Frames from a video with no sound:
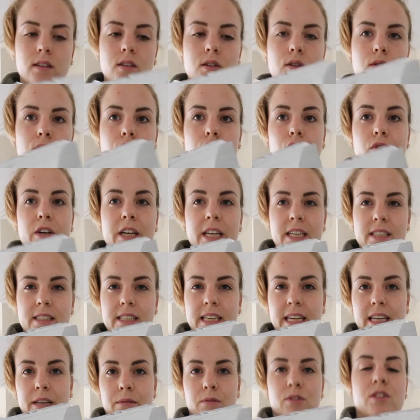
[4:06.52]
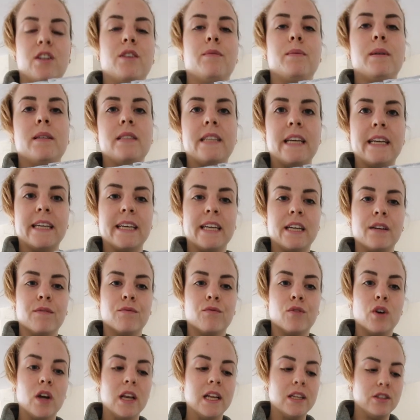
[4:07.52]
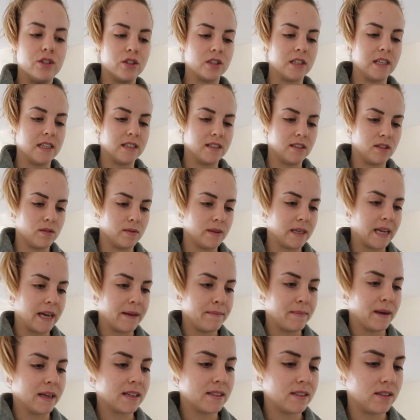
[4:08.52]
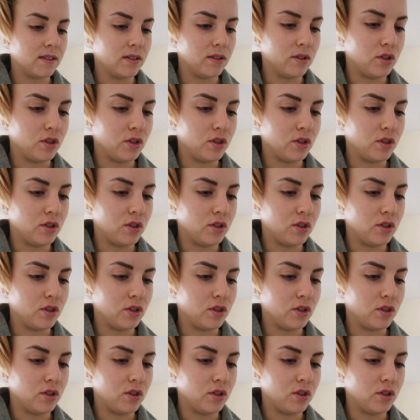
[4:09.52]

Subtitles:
creatine, which I've been taking religiously since we came back to the